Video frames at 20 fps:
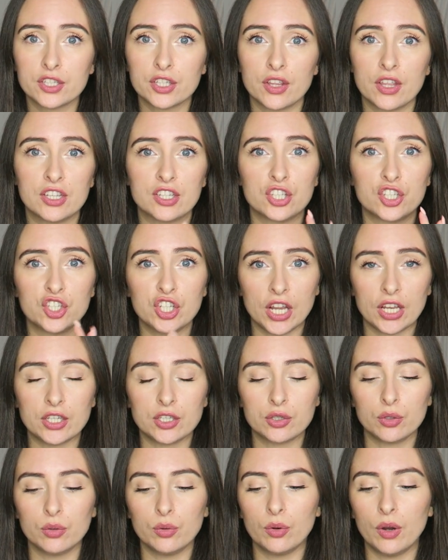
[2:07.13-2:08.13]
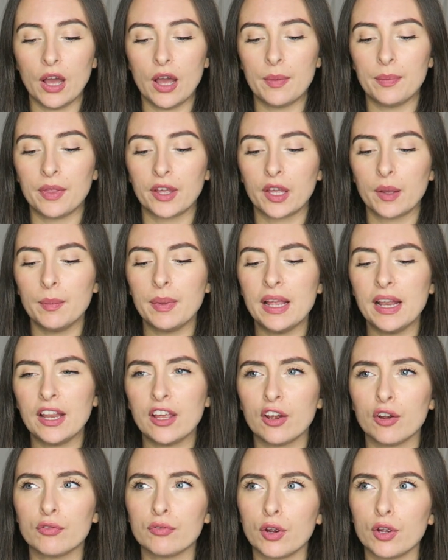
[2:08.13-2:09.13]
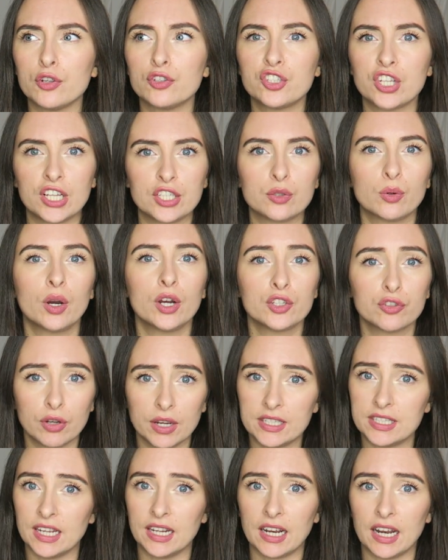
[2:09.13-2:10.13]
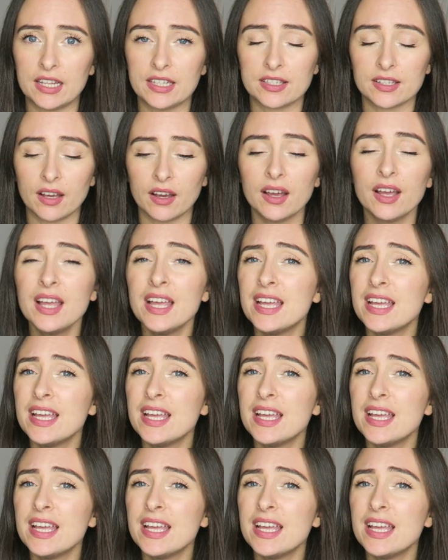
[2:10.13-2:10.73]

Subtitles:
So it's a gentle, the Camellia and Rose Gentle Hydrating Cleanser.